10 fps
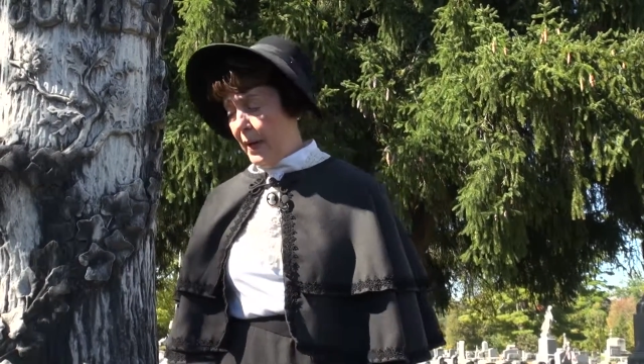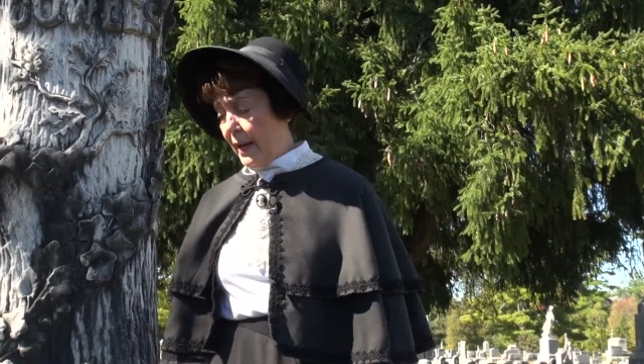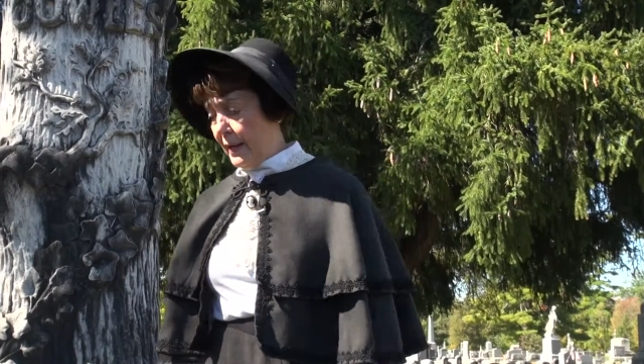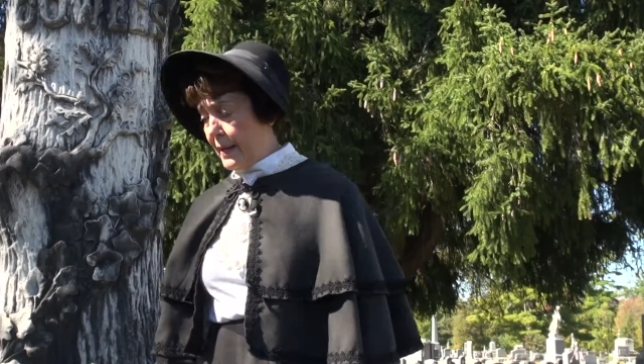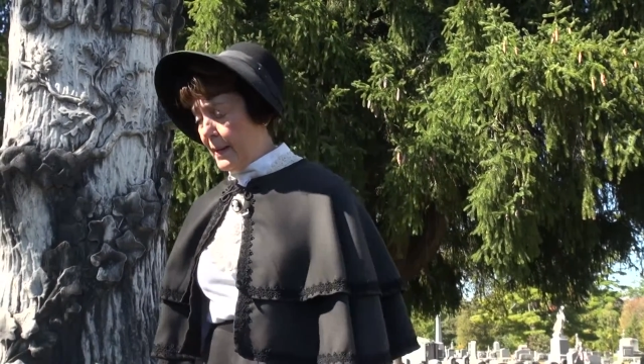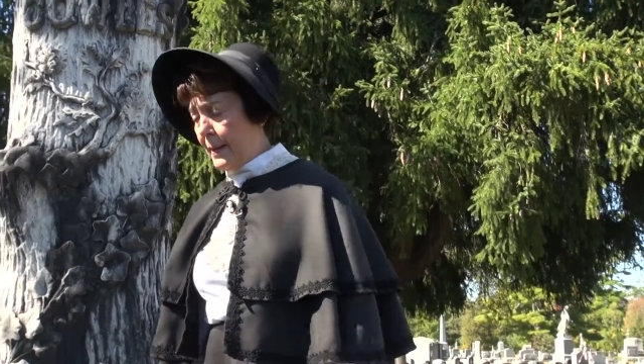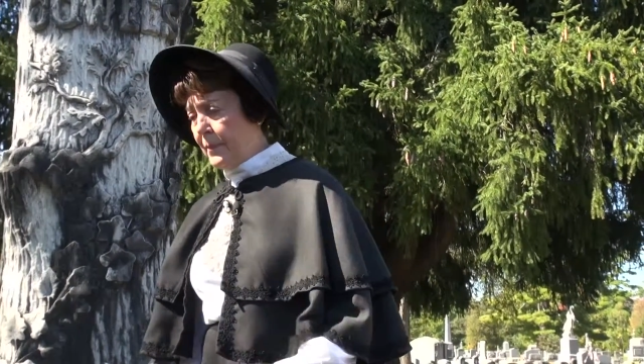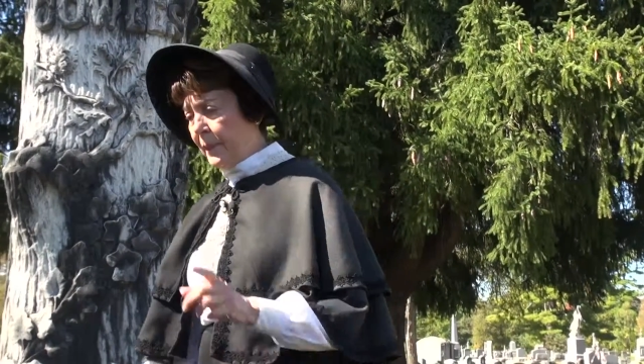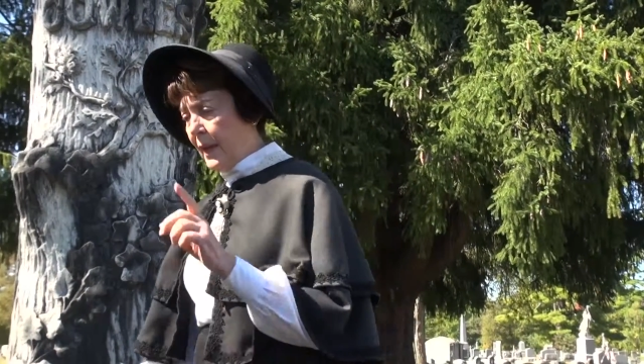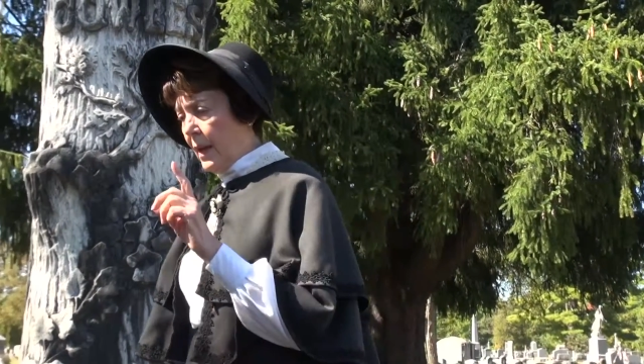by
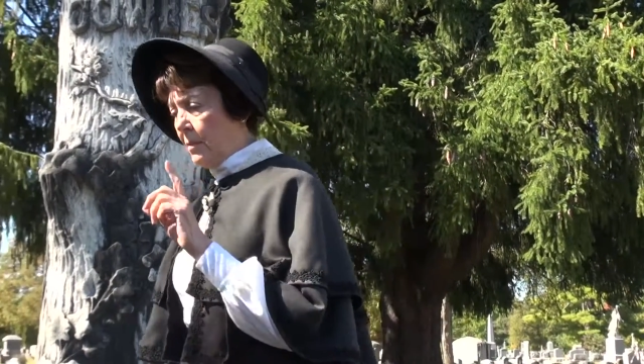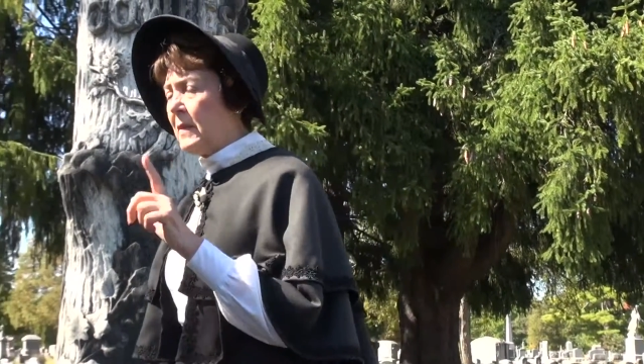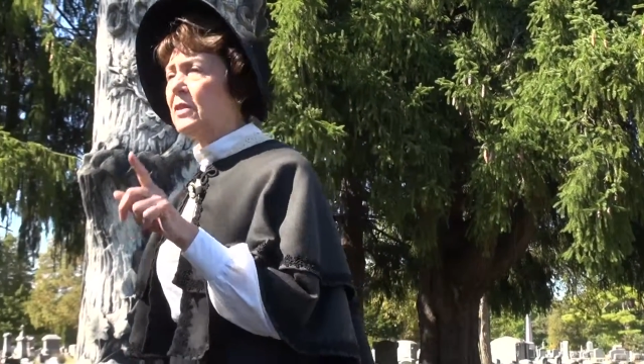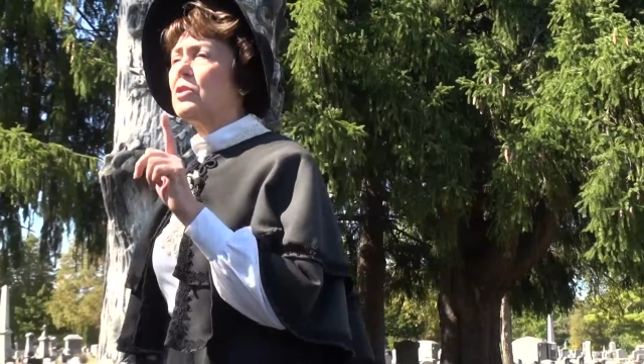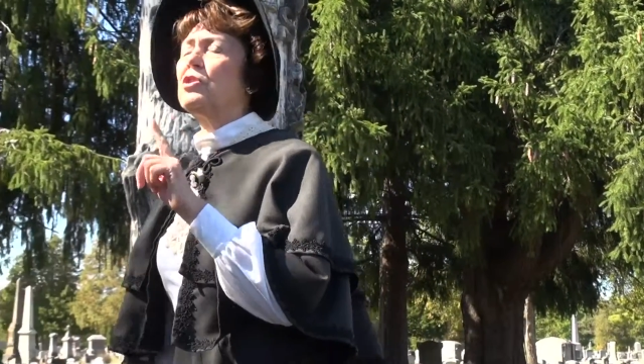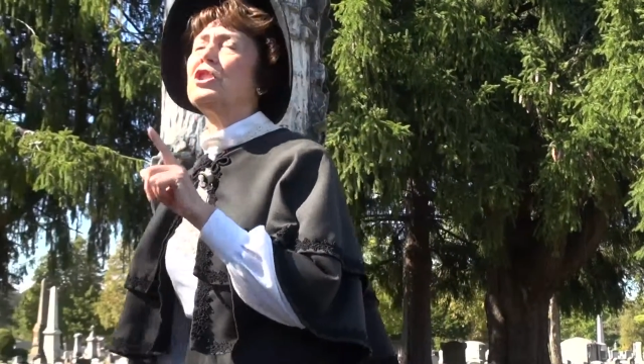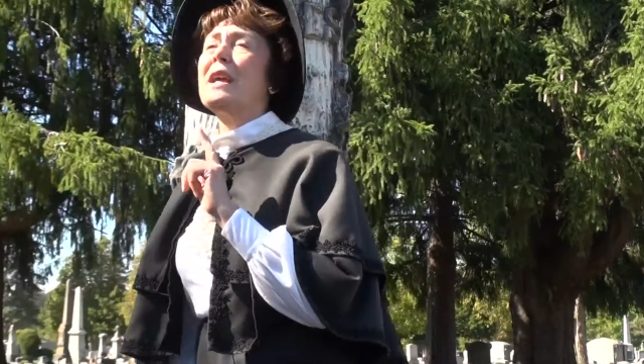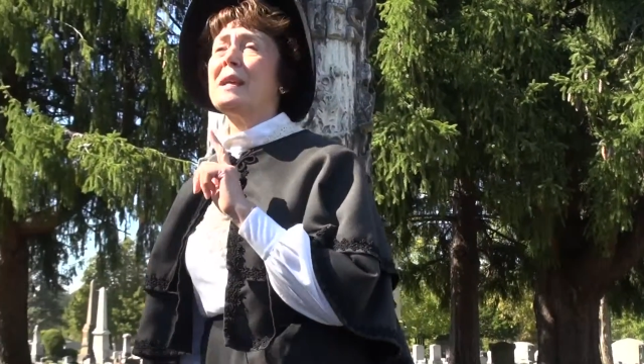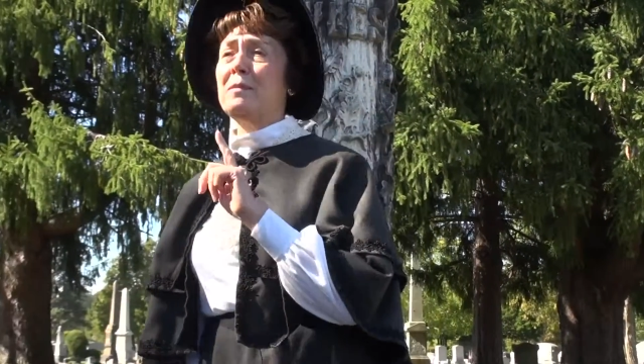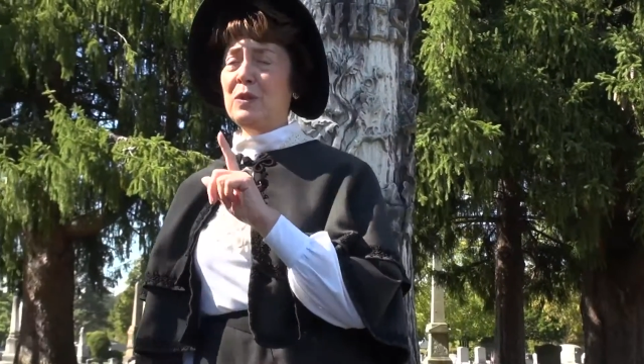Mr.
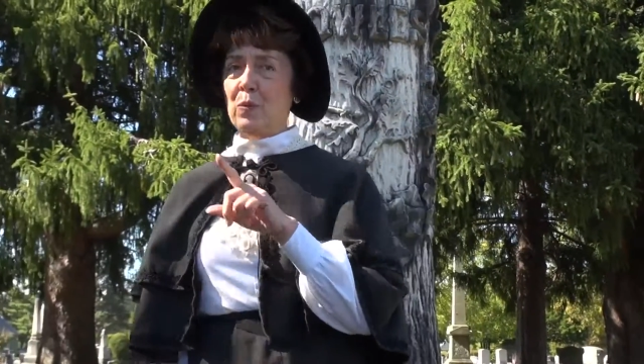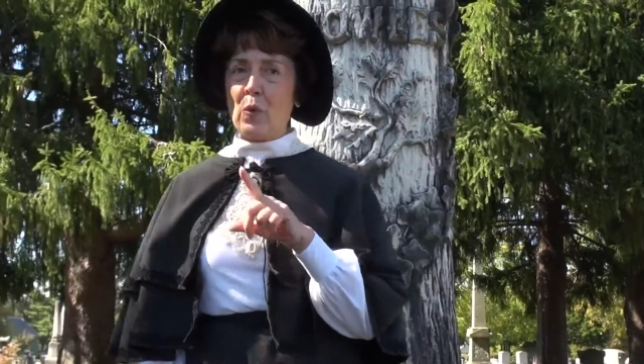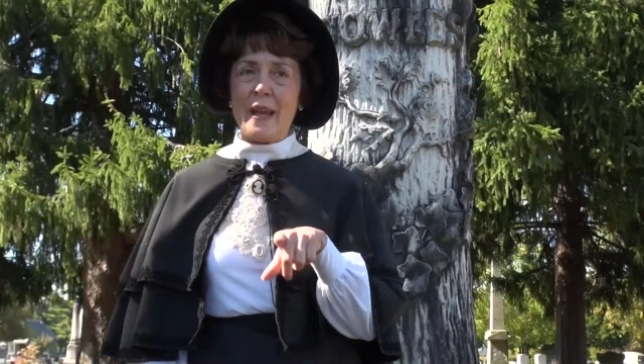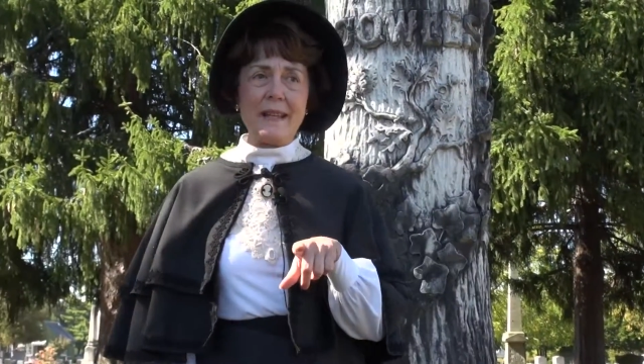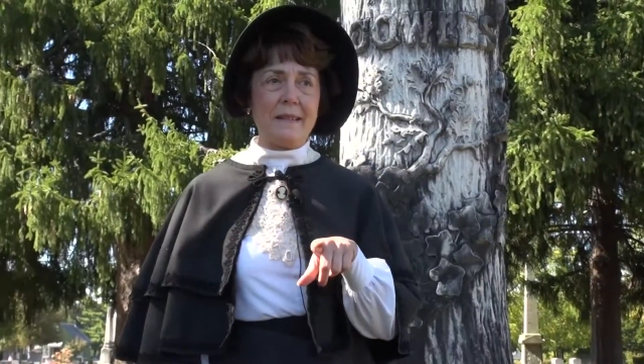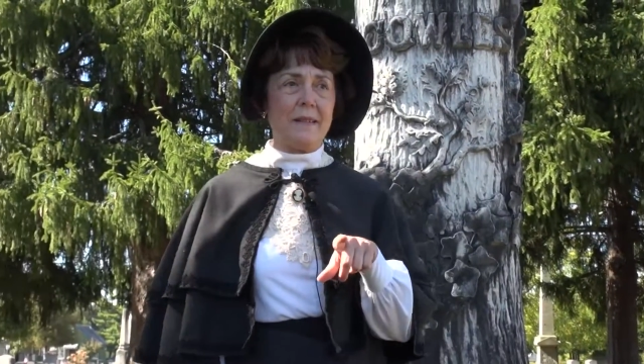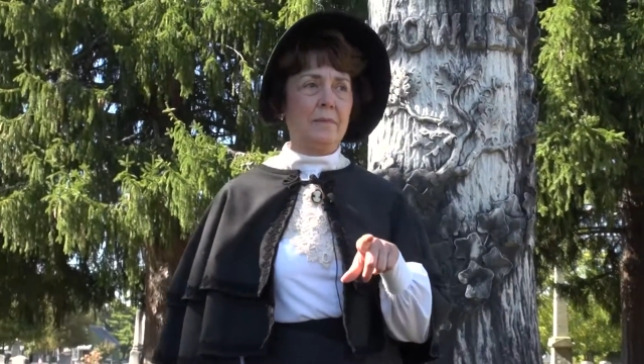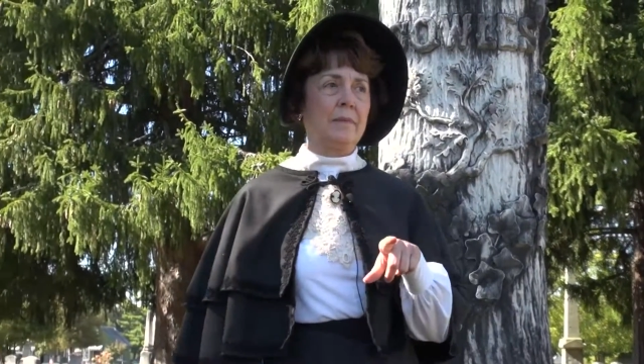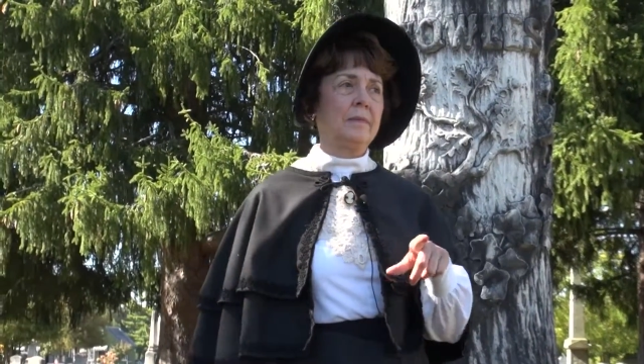James Waite,